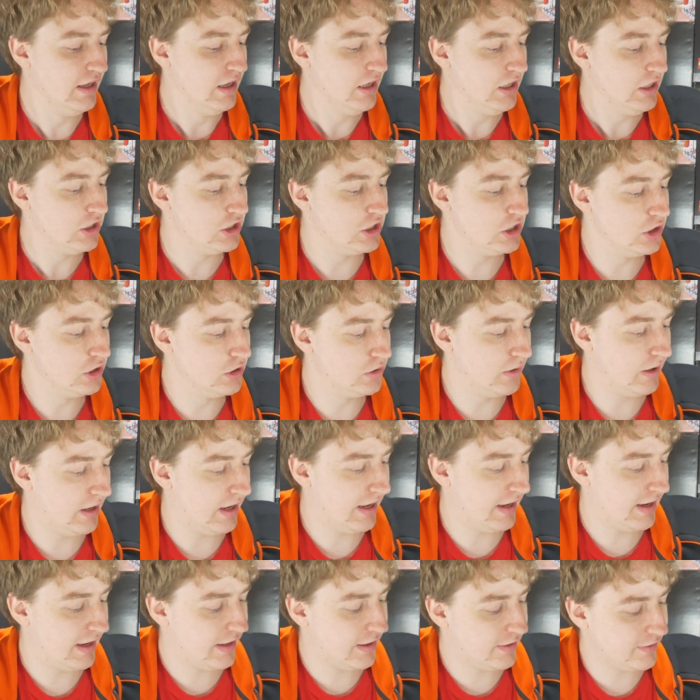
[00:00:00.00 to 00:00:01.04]
You
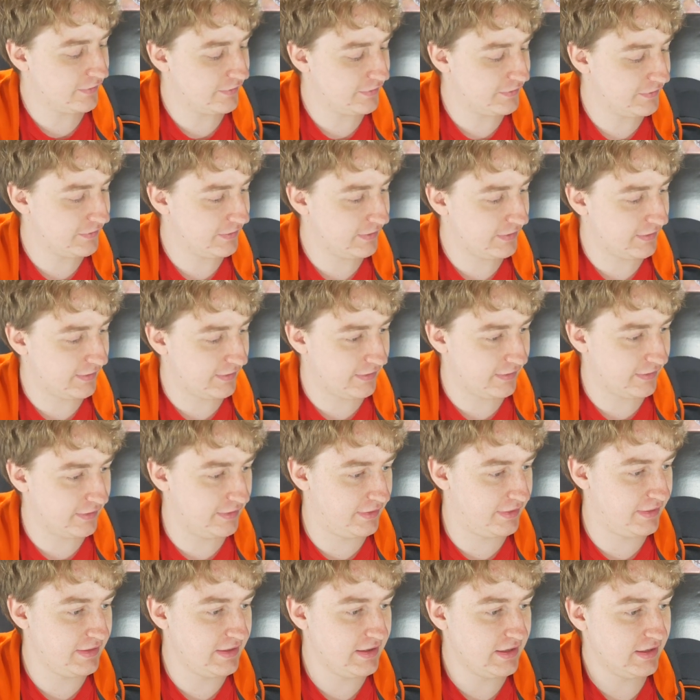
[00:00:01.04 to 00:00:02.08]
have
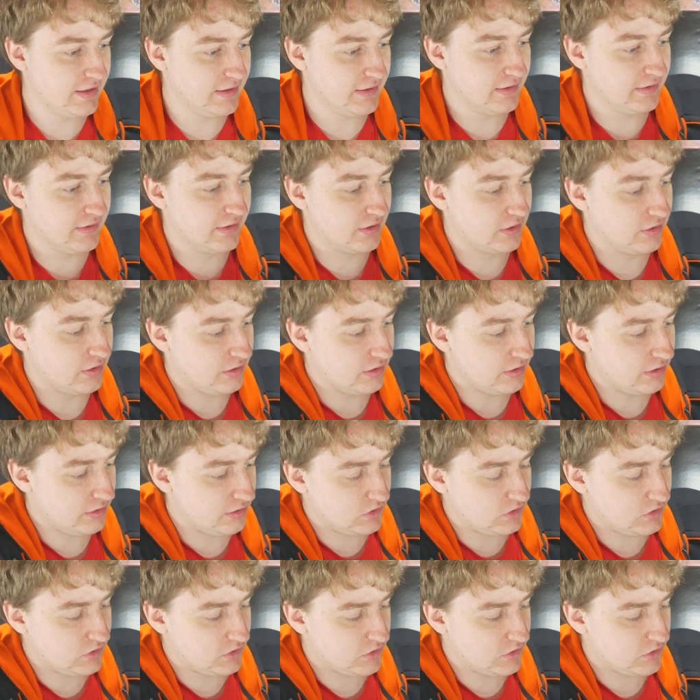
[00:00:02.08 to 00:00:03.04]
the little